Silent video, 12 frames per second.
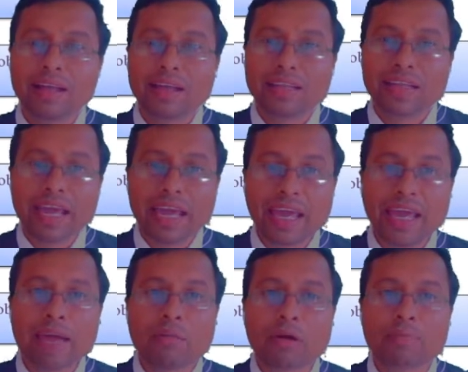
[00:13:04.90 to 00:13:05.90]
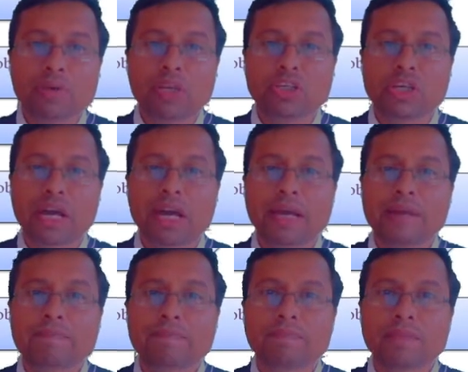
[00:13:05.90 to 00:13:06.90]
the aim of BJI
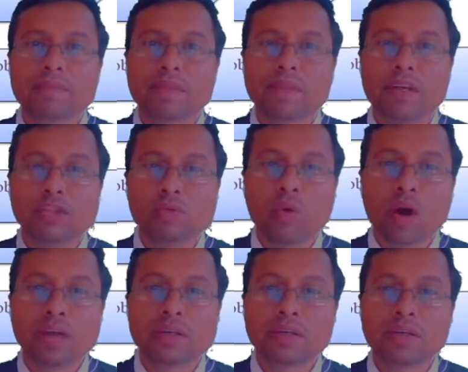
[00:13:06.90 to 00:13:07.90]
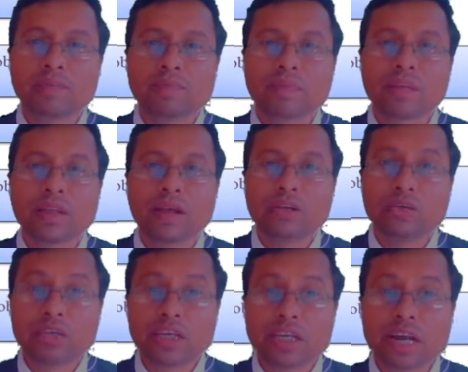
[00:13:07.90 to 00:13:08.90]
is what? To
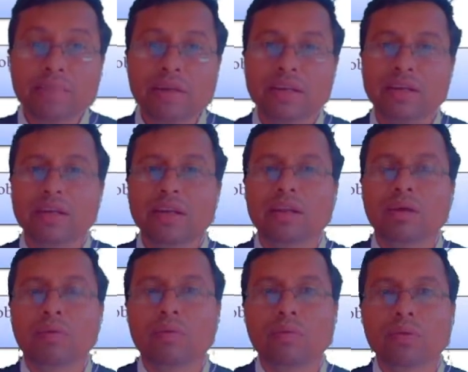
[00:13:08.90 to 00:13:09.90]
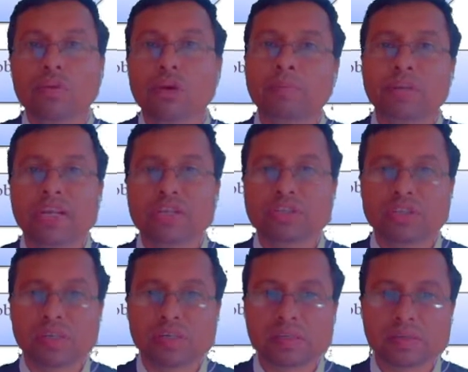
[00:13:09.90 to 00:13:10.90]
determine your potential.
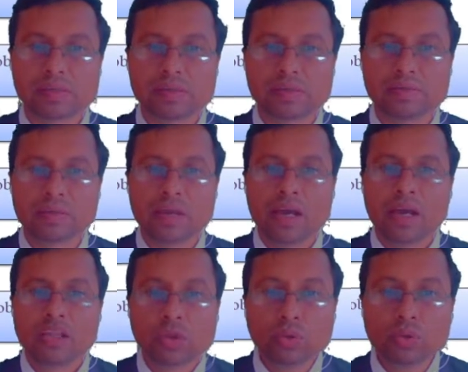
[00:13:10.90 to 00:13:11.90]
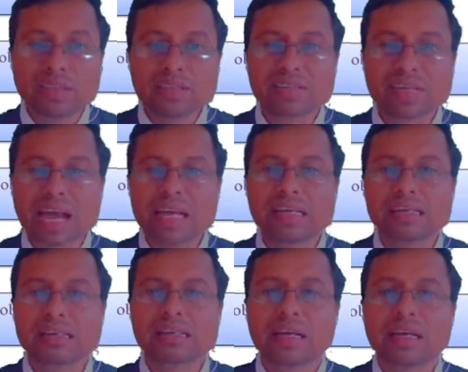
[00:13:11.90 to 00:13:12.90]
Through these
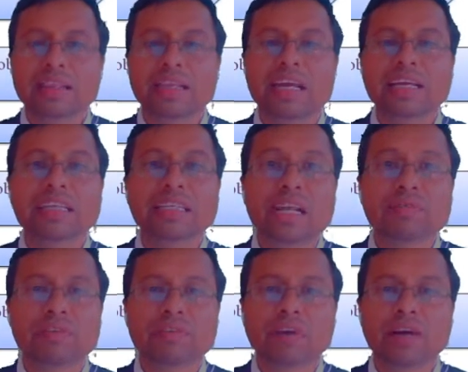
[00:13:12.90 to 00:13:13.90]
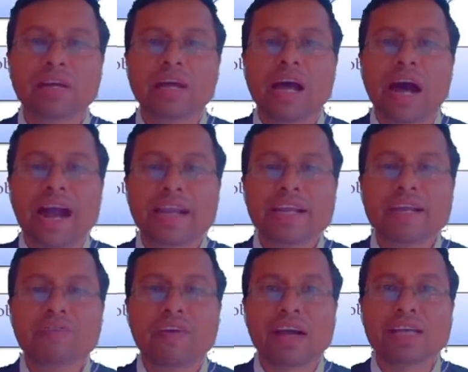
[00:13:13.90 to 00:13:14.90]
styles, the interviewer
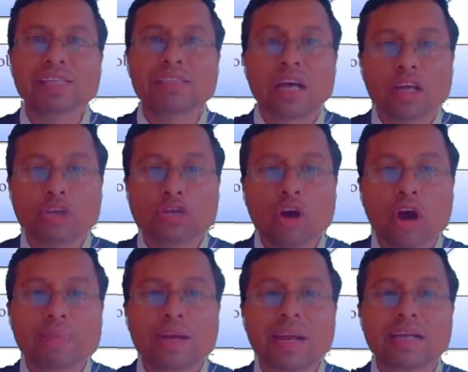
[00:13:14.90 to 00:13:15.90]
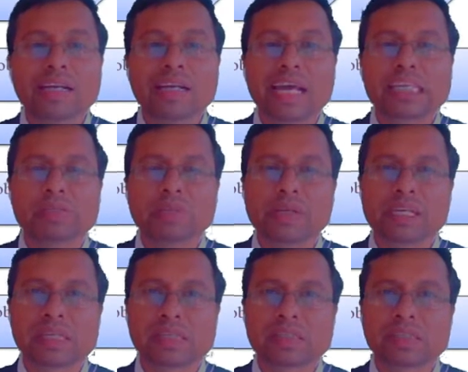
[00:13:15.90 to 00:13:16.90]
identifies job-related
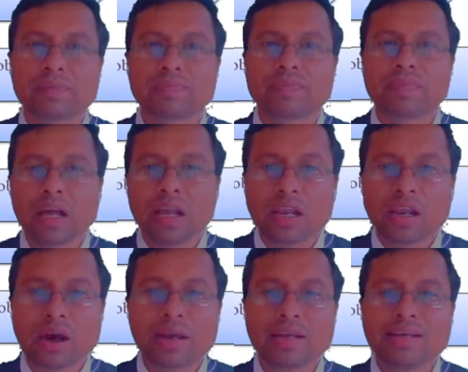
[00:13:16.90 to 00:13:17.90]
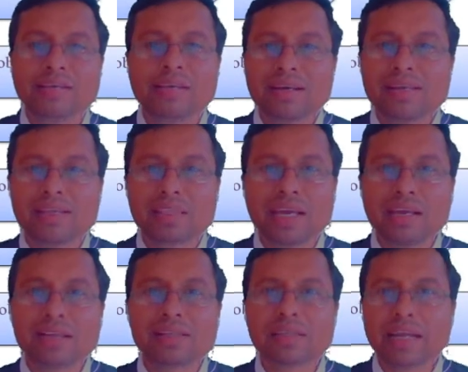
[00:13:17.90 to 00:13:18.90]
experience, knowledge,
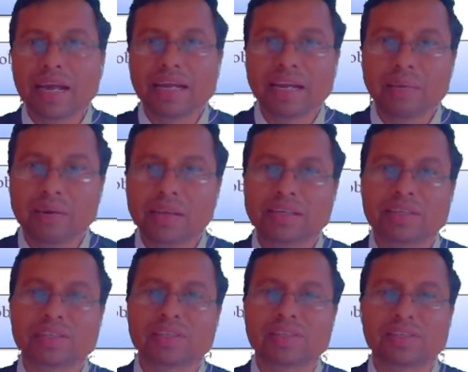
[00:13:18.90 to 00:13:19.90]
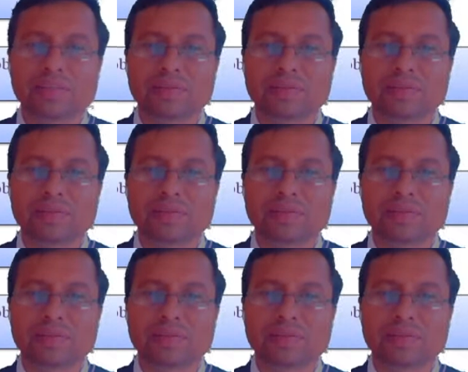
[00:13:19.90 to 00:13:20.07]
skills, and abilities.